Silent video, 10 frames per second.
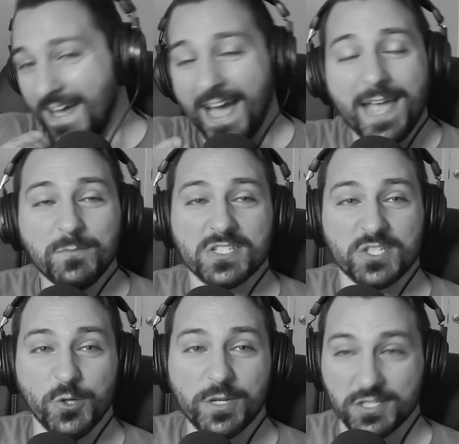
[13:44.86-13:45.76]
I am just
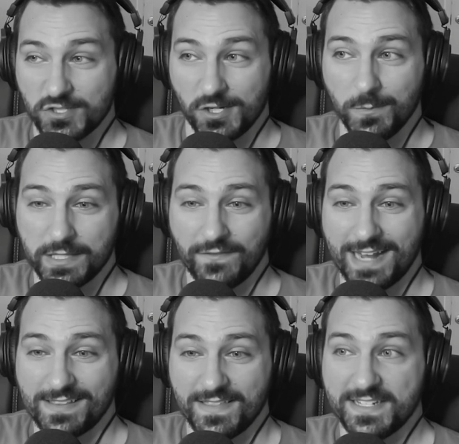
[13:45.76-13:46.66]
too concerned with the
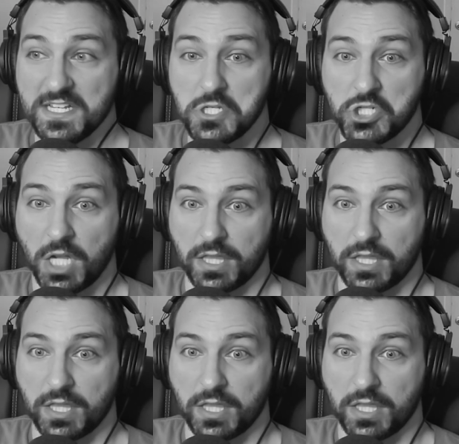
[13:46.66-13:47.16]
fact that they didn't shut